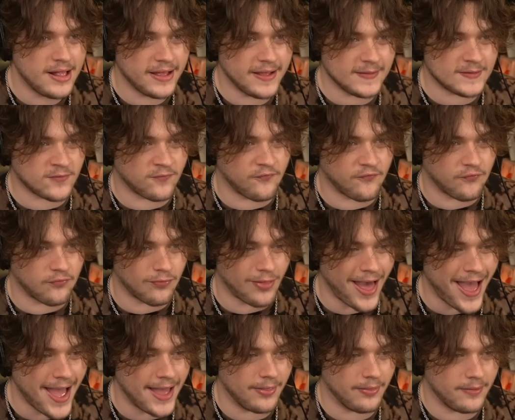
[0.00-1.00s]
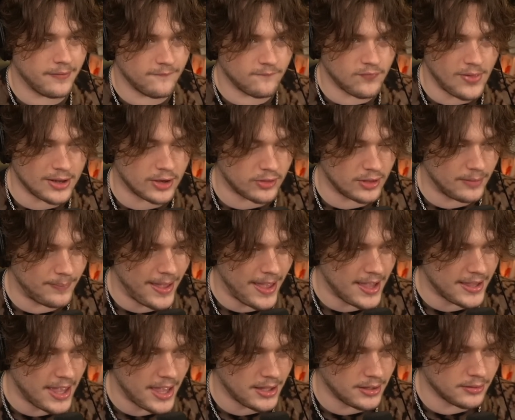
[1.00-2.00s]
He's flat. Flatter than a
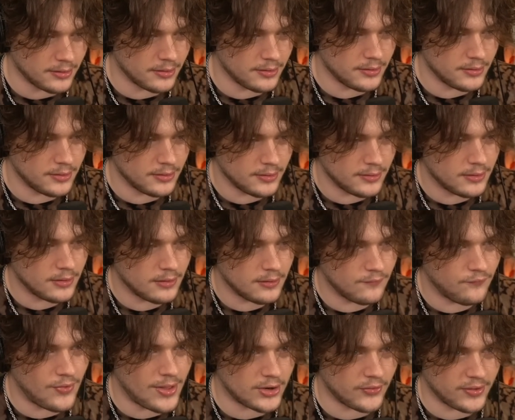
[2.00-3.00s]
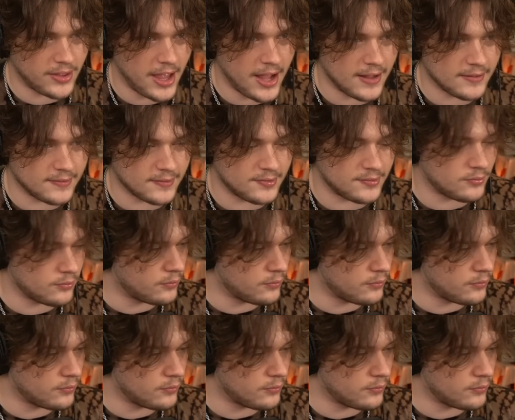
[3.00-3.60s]
pancake. Flatter than Kansas.